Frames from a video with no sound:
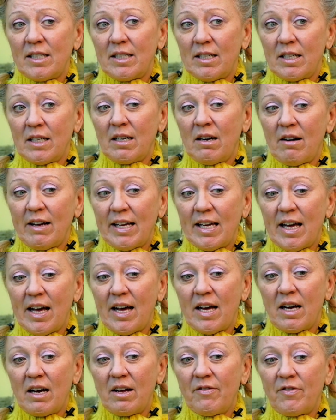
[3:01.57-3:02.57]
that I
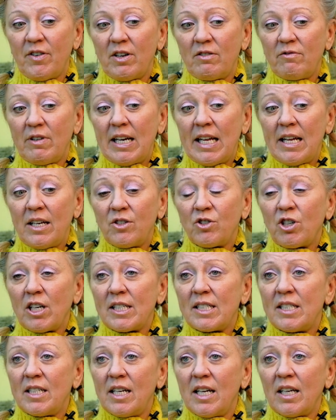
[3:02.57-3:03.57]
get, I find really
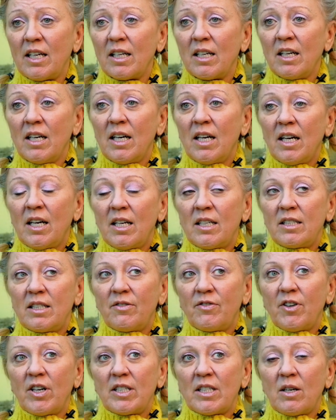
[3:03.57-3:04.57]
interesting to
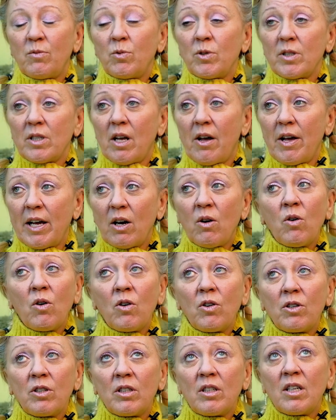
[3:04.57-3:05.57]
find out what's going
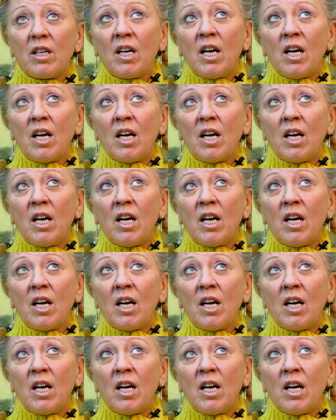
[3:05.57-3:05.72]
on.